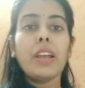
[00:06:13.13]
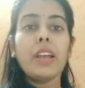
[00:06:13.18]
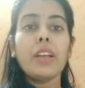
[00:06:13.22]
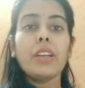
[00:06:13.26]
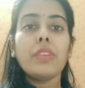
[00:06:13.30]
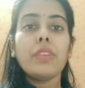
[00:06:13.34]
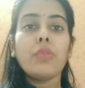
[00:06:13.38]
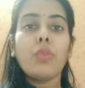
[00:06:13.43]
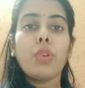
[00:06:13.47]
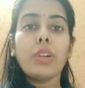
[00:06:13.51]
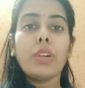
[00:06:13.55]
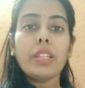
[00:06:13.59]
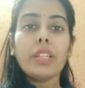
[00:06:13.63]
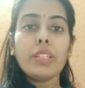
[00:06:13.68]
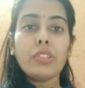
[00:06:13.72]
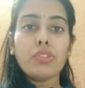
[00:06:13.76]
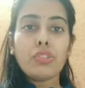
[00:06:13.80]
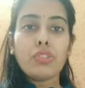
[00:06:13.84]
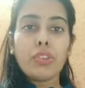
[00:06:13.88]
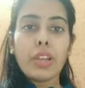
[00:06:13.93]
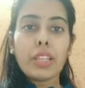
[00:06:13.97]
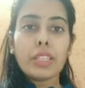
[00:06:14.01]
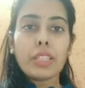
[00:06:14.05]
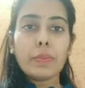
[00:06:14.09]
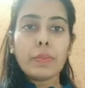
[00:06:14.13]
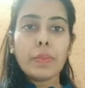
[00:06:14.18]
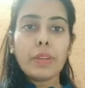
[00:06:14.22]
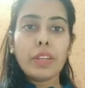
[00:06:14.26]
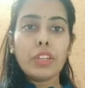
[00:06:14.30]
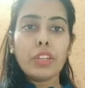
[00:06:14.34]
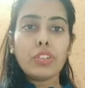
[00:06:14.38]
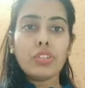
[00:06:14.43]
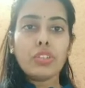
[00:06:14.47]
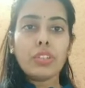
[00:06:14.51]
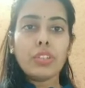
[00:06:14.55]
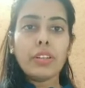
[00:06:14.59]
What is
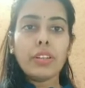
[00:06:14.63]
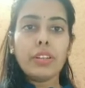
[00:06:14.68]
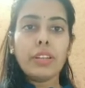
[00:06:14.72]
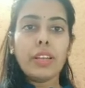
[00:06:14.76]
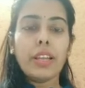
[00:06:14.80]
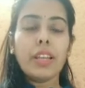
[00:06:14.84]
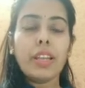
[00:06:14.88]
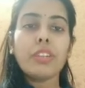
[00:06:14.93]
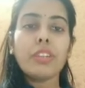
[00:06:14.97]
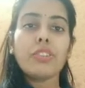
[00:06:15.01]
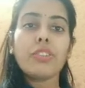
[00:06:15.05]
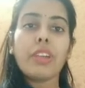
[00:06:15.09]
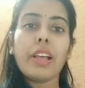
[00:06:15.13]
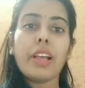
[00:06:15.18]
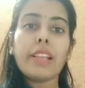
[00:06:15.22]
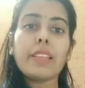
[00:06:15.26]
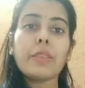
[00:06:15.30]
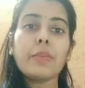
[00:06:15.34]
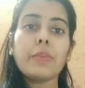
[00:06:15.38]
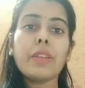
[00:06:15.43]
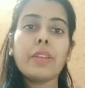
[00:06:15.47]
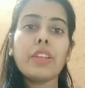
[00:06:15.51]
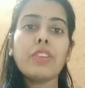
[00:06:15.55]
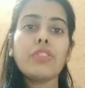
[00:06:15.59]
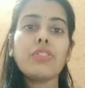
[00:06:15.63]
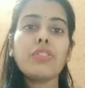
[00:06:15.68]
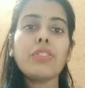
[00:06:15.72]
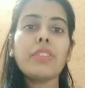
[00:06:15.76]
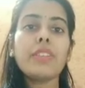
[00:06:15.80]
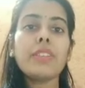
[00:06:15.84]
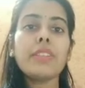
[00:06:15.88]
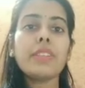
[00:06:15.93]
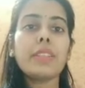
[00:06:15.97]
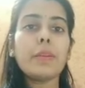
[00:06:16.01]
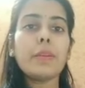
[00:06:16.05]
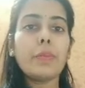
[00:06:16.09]
transpiration? Transpiration is
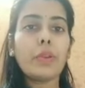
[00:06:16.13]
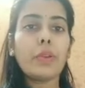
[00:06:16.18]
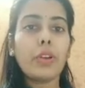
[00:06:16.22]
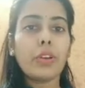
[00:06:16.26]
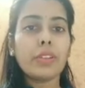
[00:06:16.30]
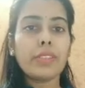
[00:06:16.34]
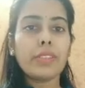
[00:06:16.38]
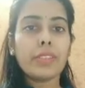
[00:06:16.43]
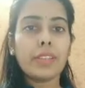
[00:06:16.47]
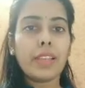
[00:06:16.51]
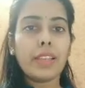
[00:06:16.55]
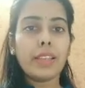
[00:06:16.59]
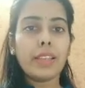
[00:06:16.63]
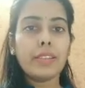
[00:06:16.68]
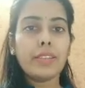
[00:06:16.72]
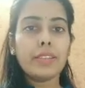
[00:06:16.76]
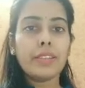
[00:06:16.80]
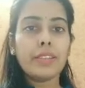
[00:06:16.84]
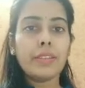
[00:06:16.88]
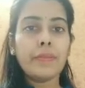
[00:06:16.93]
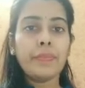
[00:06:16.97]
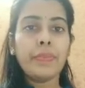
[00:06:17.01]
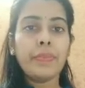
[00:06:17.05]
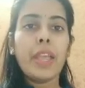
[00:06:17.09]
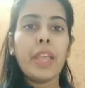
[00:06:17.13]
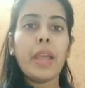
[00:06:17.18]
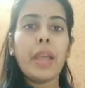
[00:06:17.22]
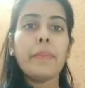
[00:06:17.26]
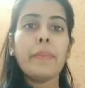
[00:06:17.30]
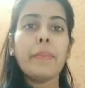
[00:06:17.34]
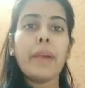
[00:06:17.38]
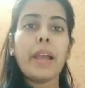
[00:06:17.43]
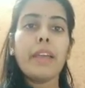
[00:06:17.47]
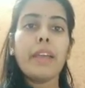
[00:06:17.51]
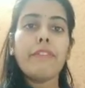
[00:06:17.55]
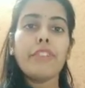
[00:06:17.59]
the process by
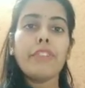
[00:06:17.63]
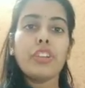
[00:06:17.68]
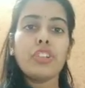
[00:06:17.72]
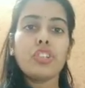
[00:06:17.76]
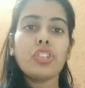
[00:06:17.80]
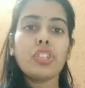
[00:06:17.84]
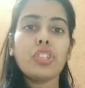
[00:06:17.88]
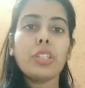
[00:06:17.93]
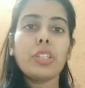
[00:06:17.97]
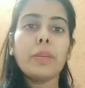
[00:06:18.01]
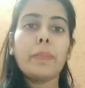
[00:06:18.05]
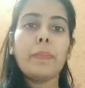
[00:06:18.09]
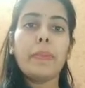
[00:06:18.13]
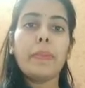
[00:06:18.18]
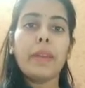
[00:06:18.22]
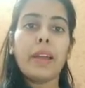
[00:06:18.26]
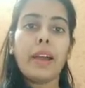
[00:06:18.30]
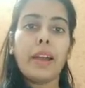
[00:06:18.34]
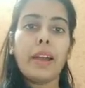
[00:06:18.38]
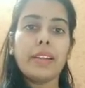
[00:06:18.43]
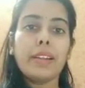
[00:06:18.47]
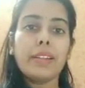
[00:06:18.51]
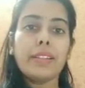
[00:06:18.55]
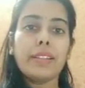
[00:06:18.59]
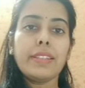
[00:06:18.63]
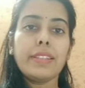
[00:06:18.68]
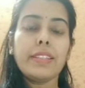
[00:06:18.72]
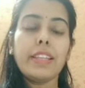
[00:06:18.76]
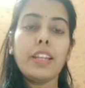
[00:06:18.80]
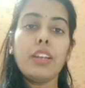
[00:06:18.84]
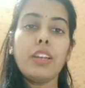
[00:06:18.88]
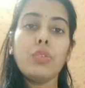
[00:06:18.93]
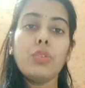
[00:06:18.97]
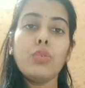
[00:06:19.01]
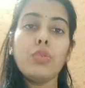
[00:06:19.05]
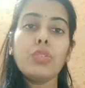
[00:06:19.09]
which the plants, they
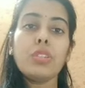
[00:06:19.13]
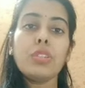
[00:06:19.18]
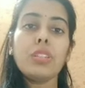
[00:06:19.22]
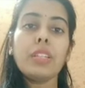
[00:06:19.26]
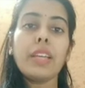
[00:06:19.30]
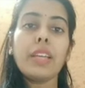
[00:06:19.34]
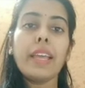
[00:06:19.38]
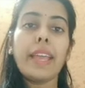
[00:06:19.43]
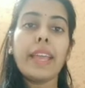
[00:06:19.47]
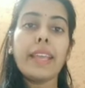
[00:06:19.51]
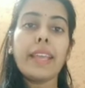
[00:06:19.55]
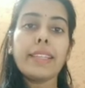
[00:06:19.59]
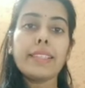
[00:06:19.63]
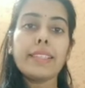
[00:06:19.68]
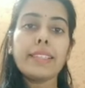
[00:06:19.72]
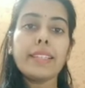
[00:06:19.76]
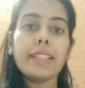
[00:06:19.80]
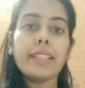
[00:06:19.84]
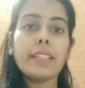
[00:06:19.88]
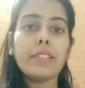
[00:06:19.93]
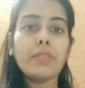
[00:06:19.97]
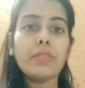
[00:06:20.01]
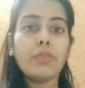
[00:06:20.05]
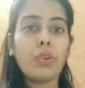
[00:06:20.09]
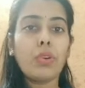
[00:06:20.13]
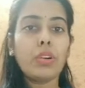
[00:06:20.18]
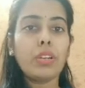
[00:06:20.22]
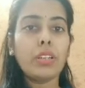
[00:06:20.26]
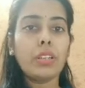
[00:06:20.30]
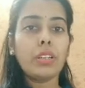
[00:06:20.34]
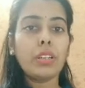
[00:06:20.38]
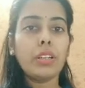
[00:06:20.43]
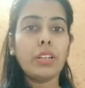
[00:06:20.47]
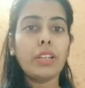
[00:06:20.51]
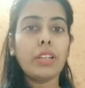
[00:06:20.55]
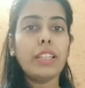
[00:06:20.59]
lose the excess water
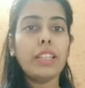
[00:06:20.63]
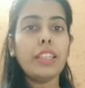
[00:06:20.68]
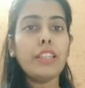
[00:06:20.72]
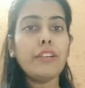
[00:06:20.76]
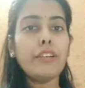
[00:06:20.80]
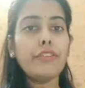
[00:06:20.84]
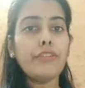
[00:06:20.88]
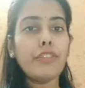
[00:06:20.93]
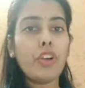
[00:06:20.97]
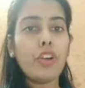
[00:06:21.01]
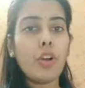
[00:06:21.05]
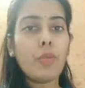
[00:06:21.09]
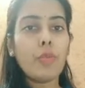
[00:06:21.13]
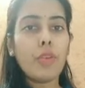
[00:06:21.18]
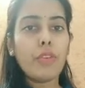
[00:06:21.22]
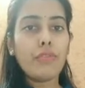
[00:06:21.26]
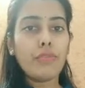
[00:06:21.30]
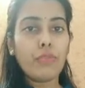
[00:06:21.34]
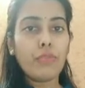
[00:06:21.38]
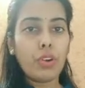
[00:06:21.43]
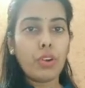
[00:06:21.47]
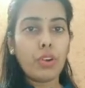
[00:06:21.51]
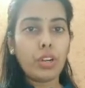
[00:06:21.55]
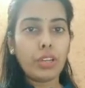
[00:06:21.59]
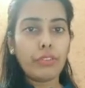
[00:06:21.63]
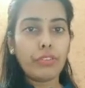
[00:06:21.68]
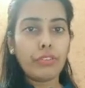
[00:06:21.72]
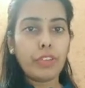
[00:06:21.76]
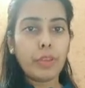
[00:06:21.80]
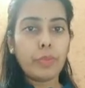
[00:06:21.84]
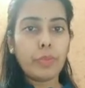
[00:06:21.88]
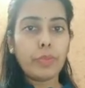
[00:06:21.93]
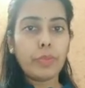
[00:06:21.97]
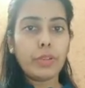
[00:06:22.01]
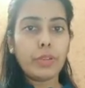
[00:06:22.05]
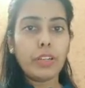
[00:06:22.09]
in the form of water
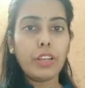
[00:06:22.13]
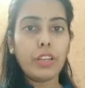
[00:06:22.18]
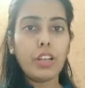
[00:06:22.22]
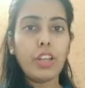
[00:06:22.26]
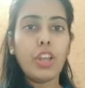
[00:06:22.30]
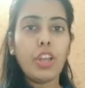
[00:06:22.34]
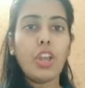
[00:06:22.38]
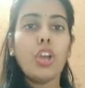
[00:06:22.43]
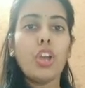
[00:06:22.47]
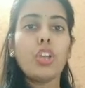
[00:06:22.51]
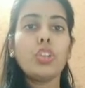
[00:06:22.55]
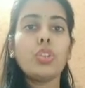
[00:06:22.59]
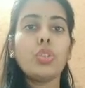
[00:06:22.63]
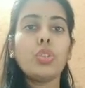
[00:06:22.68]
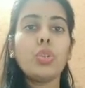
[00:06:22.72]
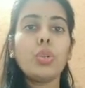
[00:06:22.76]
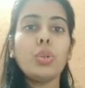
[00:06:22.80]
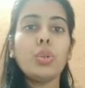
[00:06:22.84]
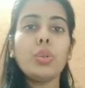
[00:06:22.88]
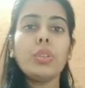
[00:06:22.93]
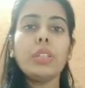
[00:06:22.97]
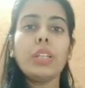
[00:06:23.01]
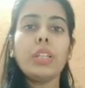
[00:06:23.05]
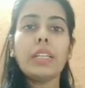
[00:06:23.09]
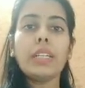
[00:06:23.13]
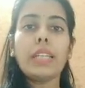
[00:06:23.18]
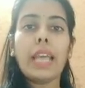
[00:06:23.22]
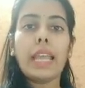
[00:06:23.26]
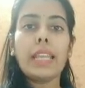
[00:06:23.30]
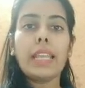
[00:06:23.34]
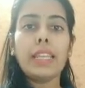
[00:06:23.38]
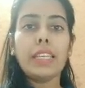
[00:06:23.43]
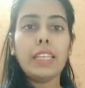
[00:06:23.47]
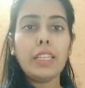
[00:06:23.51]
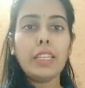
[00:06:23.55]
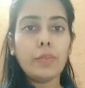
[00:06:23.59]
vapor through the
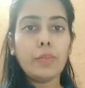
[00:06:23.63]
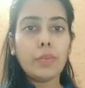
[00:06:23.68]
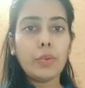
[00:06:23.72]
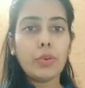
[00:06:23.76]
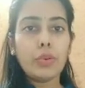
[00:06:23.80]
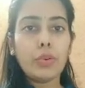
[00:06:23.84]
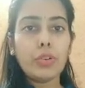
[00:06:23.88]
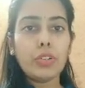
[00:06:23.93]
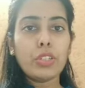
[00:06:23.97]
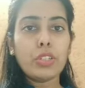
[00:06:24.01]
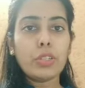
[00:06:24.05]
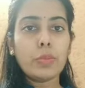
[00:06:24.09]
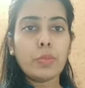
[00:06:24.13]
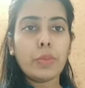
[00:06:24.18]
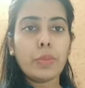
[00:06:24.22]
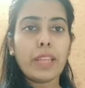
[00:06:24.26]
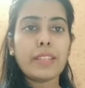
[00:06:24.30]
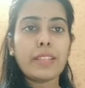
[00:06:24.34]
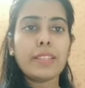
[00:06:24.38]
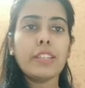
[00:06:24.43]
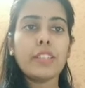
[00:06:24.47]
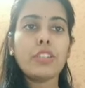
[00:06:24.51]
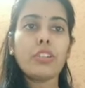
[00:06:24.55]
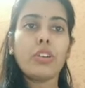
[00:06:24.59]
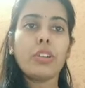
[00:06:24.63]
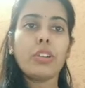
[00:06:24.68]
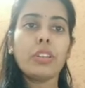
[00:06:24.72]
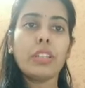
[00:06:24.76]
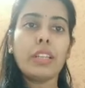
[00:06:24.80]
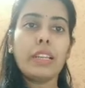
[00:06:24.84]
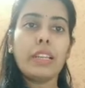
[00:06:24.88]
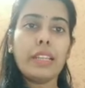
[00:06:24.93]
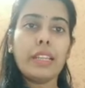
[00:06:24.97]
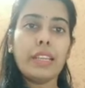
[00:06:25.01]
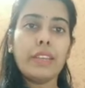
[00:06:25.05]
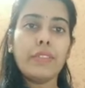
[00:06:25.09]
tiny pores present on the
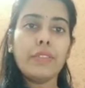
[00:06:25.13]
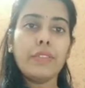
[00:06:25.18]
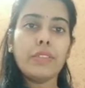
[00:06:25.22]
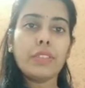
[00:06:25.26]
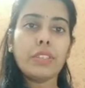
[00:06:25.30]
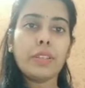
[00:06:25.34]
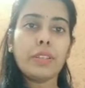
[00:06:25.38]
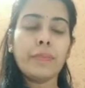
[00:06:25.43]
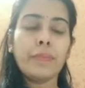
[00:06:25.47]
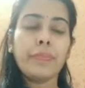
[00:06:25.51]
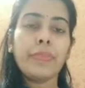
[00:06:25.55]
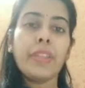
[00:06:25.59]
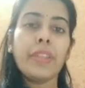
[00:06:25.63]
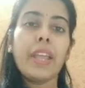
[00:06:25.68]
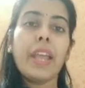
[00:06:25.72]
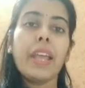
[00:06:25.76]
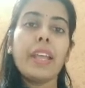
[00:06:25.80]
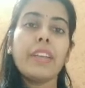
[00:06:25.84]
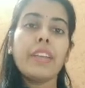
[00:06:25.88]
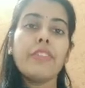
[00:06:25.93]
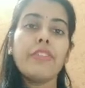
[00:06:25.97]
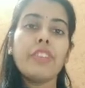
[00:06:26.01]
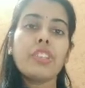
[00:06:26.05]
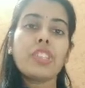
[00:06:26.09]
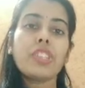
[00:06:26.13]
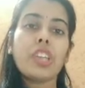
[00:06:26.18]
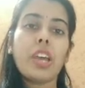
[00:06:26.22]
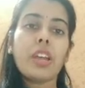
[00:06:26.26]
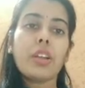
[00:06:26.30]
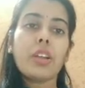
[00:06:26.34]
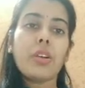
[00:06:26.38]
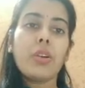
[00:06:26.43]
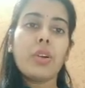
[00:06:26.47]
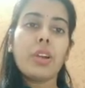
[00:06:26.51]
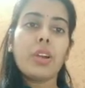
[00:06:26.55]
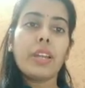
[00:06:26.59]
leaves, which are
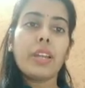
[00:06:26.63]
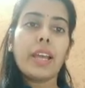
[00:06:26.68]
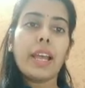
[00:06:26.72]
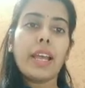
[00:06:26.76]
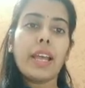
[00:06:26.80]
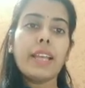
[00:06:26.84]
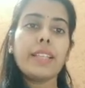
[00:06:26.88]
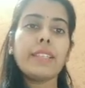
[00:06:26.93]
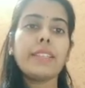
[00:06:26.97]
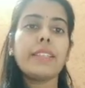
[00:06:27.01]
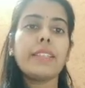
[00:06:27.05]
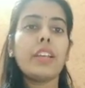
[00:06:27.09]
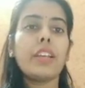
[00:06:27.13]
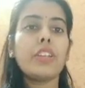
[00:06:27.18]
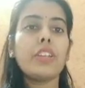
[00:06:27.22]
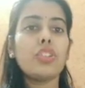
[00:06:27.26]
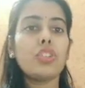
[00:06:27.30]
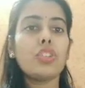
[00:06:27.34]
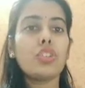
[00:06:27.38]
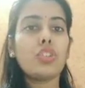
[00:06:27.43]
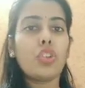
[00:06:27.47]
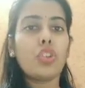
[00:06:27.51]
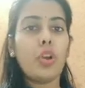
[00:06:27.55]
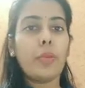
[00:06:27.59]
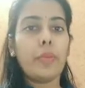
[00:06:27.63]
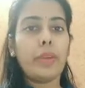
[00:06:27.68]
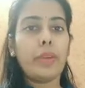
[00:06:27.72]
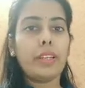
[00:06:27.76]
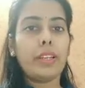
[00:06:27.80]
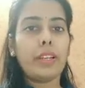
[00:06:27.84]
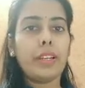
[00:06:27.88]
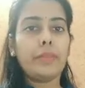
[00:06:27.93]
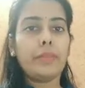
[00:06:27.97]
called as stomata.